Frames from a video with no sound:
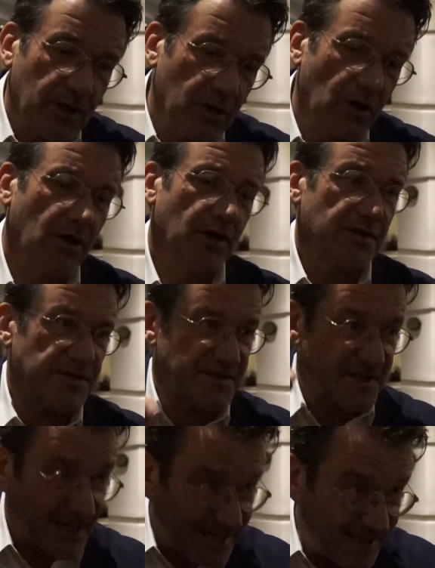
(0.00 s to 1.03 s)
Because
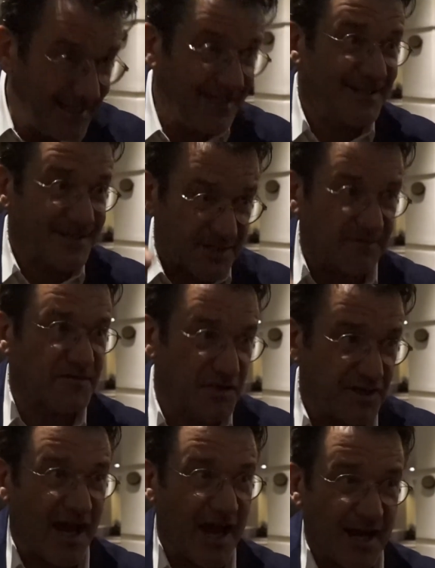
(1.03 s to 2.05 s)
the leaders of
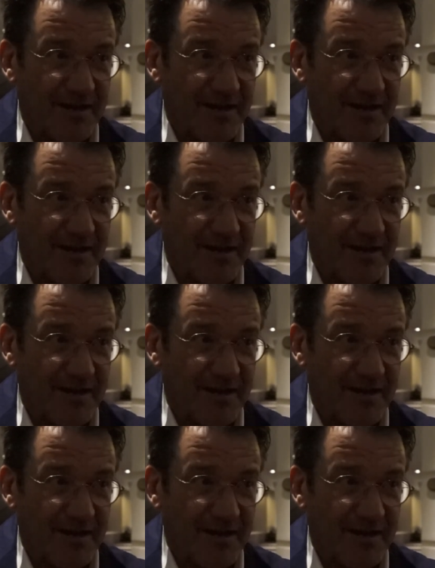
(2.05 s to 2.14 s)
today,